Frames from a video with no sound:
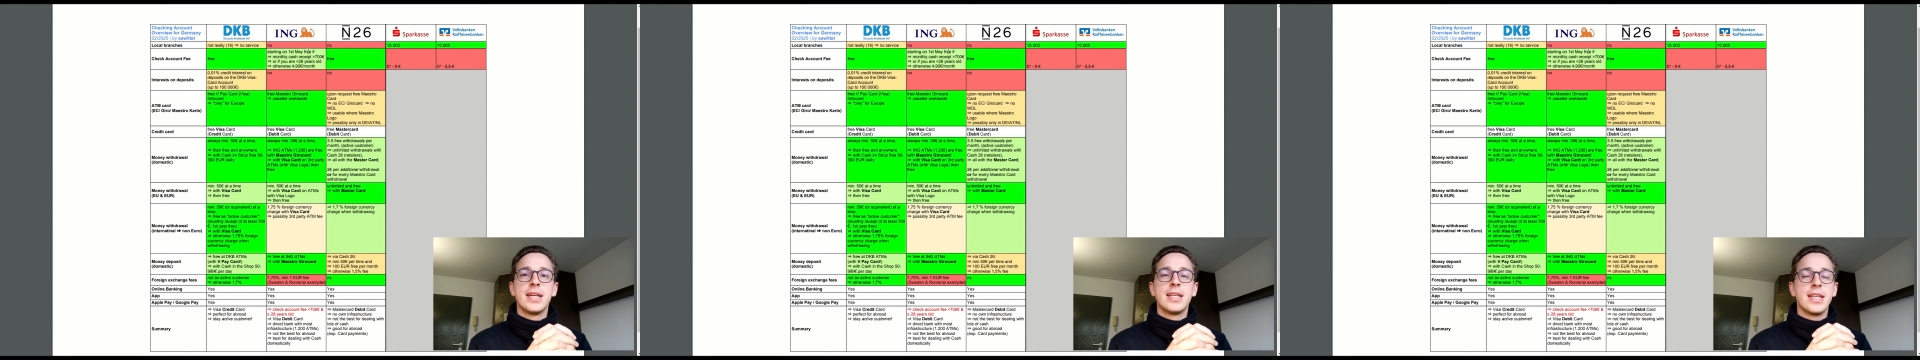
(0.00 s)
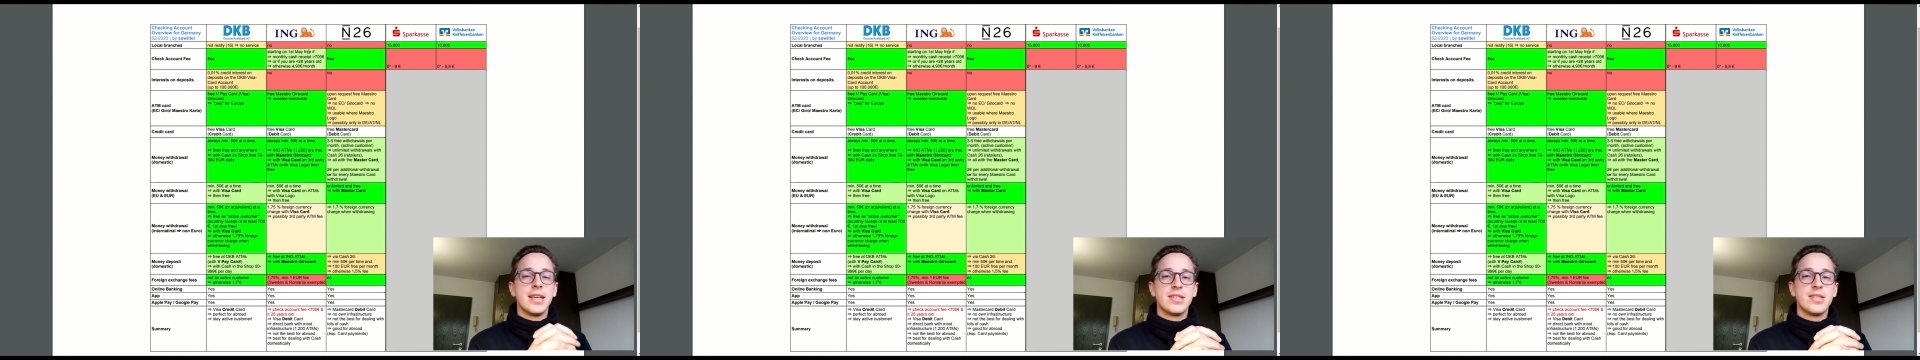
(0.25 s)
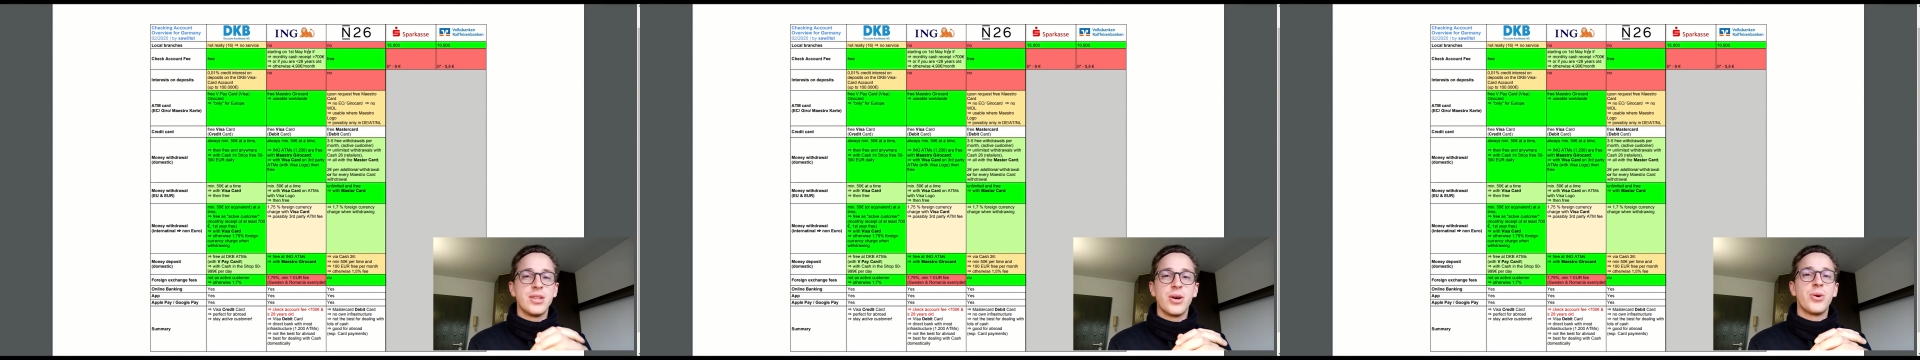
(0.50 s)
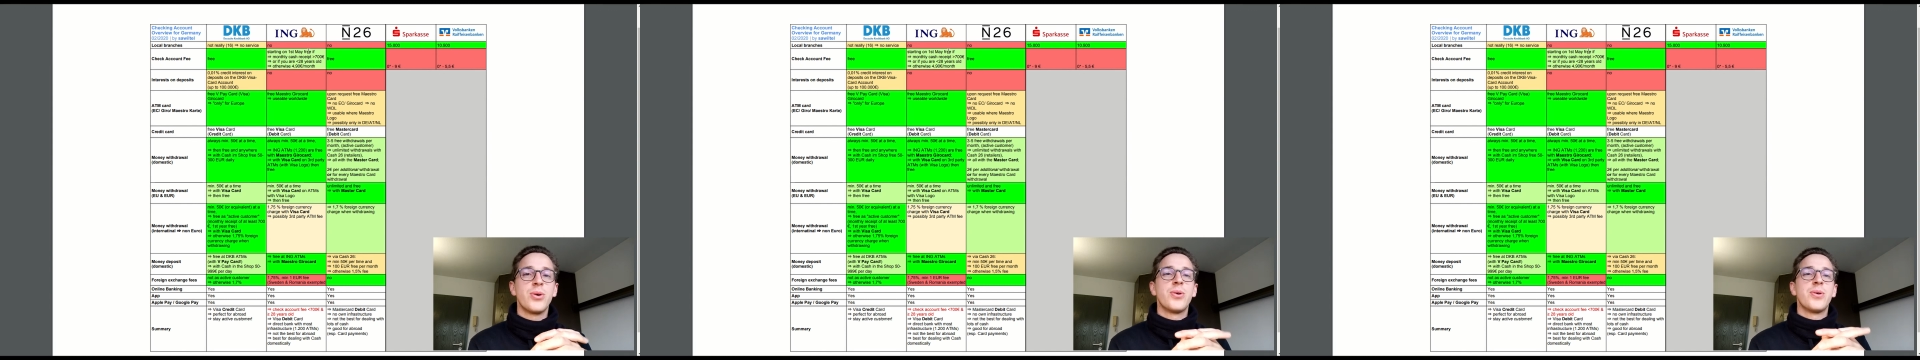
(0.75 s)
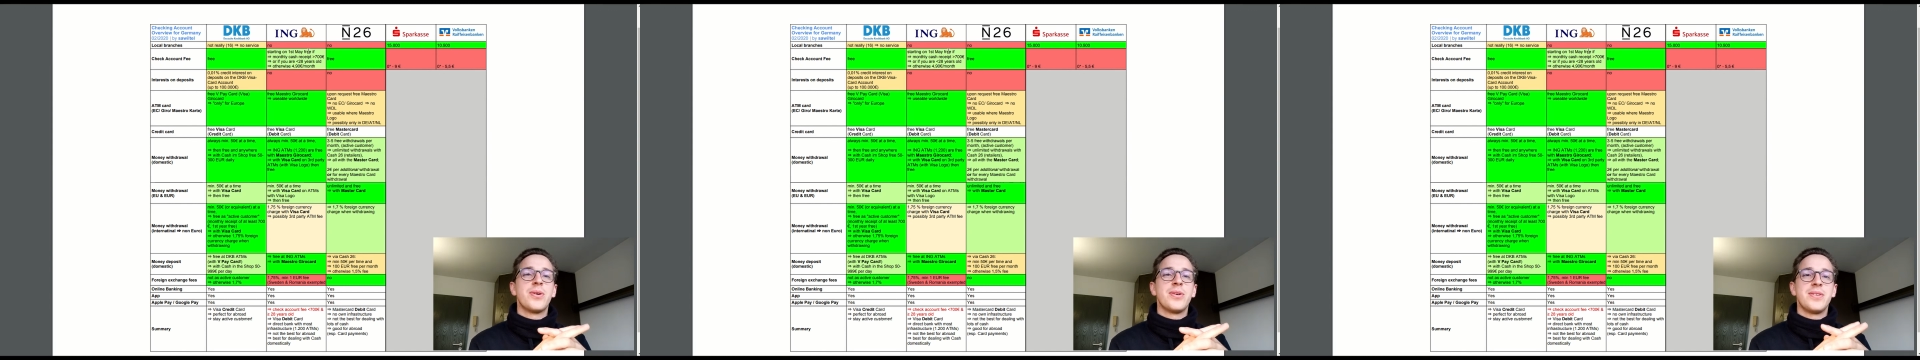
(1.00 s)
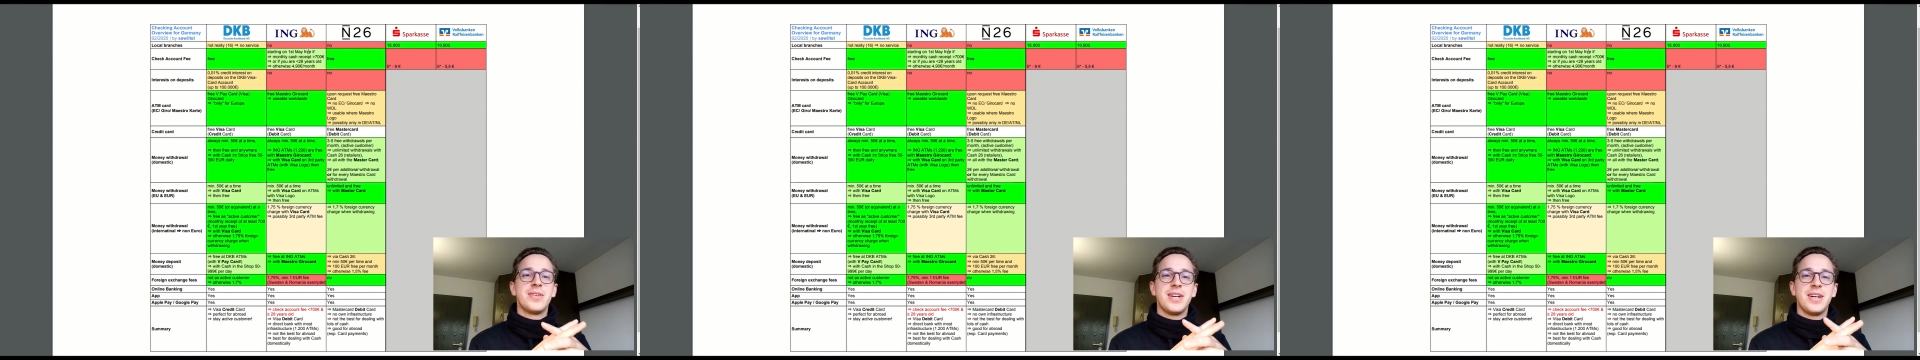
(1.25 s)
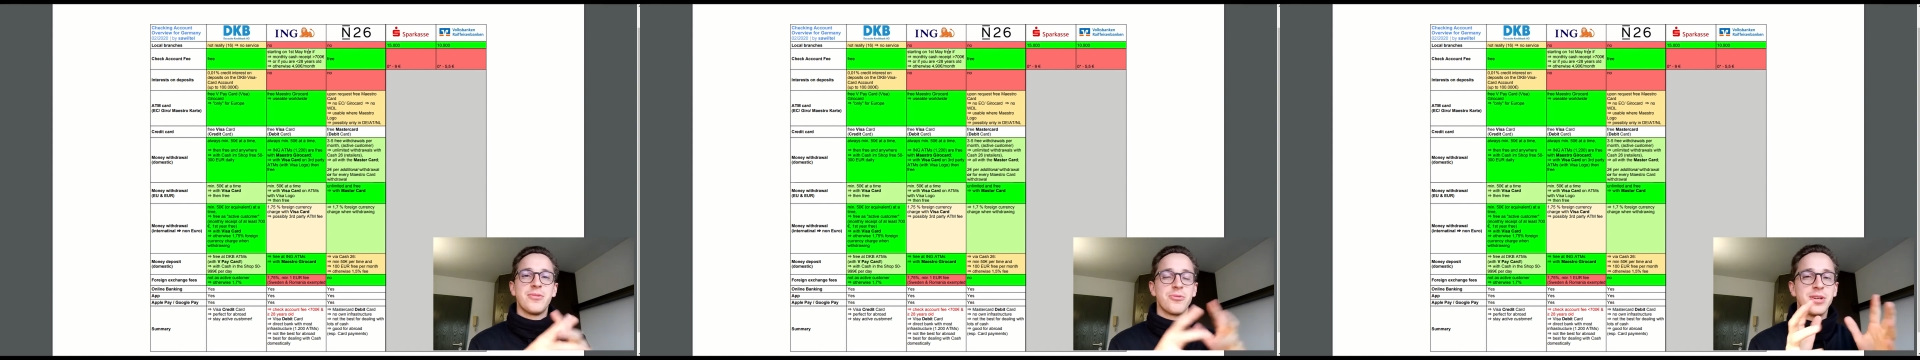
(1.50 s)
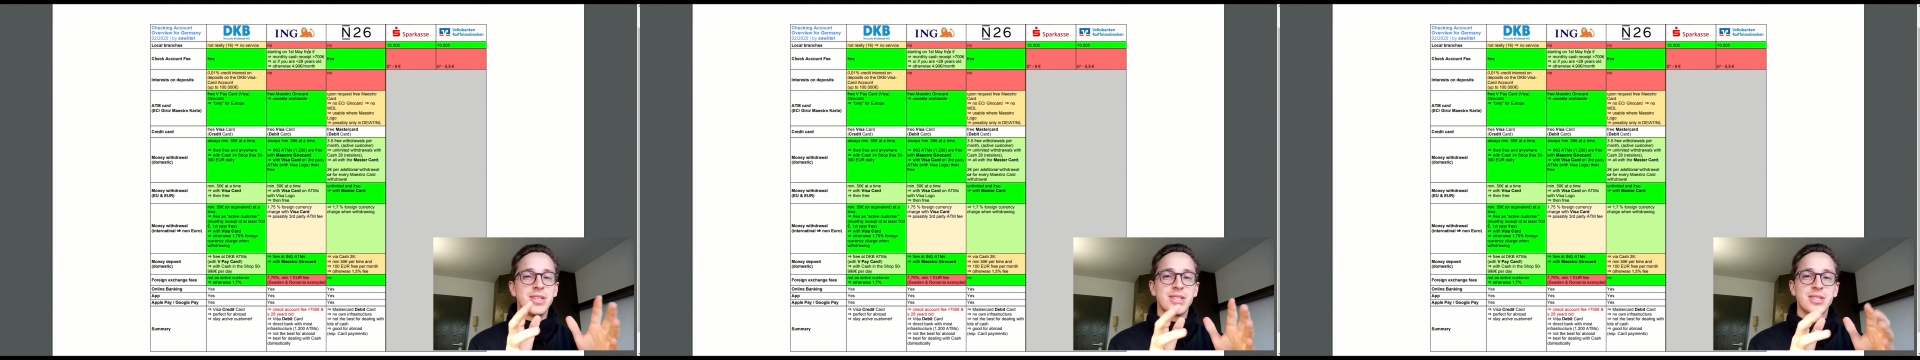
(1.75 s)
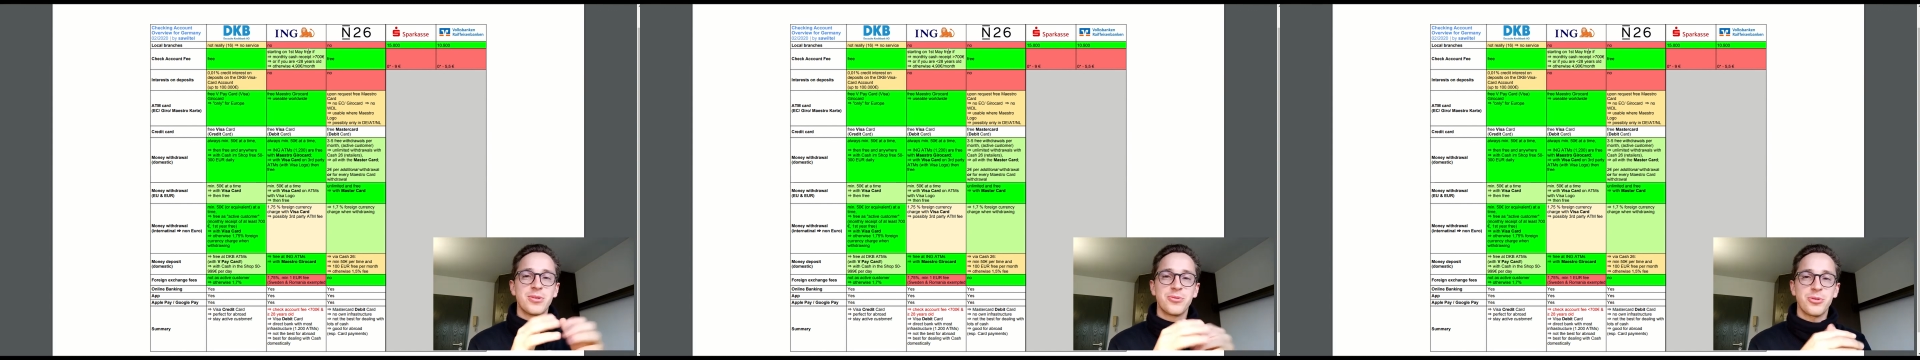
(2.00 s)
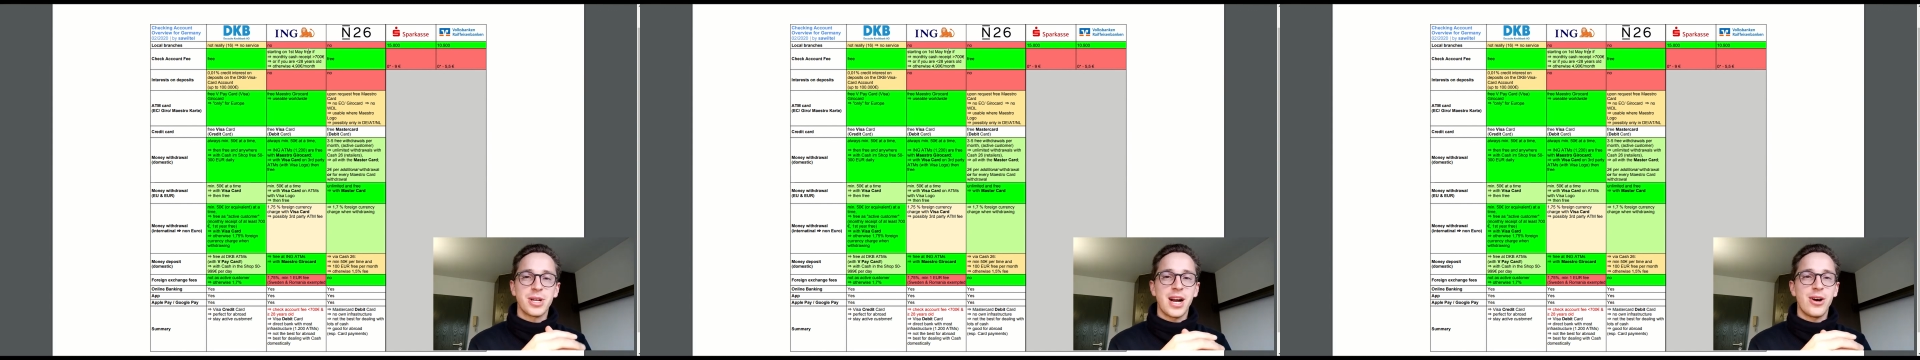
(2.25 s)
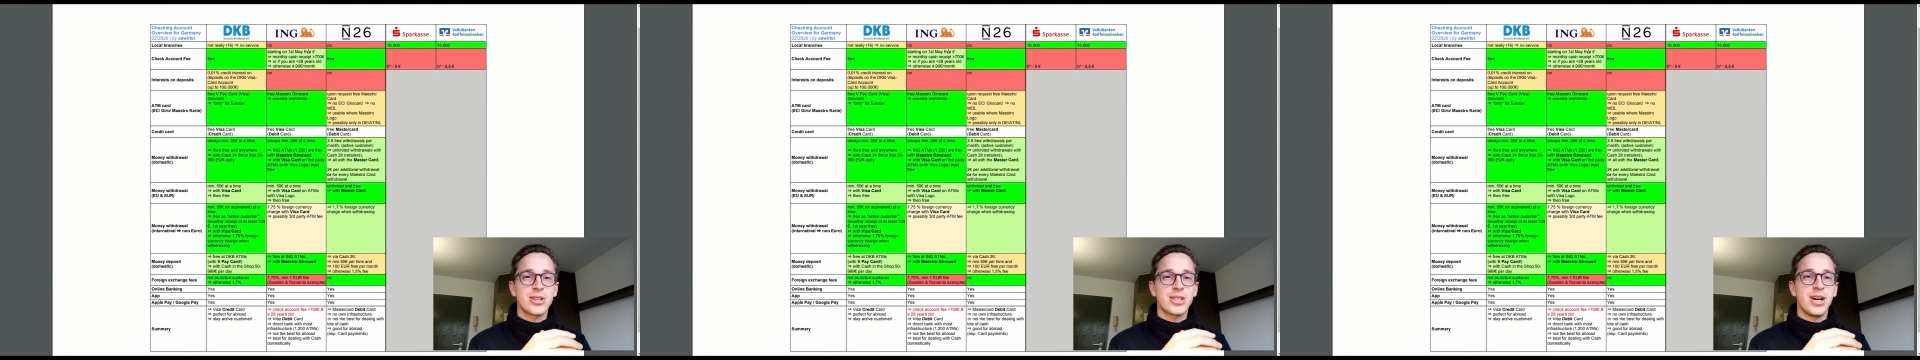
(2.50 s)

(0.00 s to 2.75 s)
There's no reason to freak out